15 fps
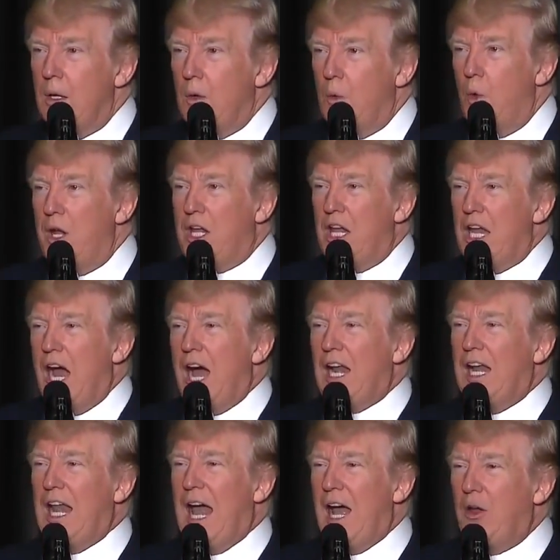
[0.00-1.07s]
We cannot
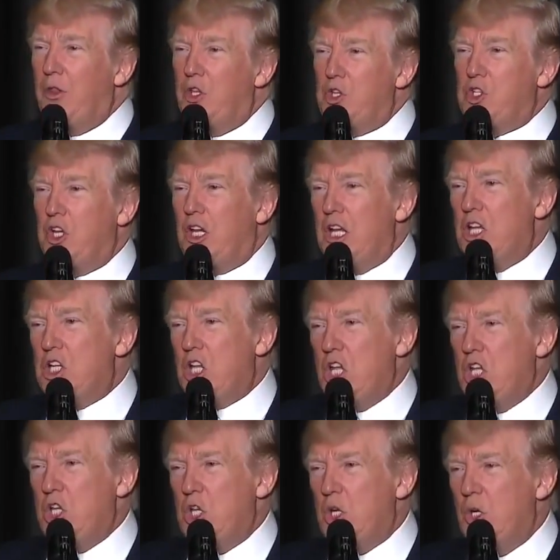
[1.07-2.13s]
allow this to
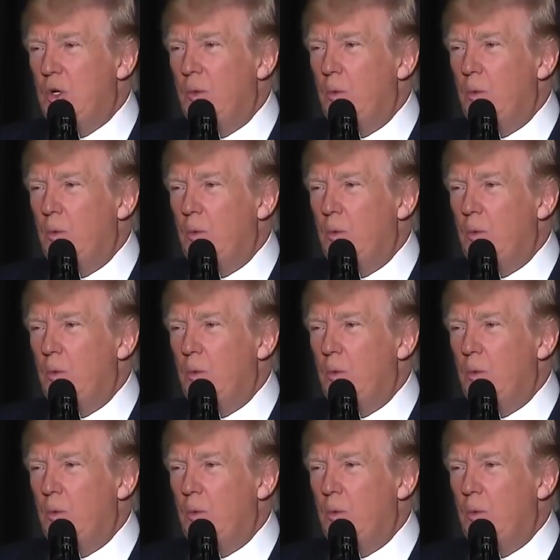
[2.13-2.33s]
continue.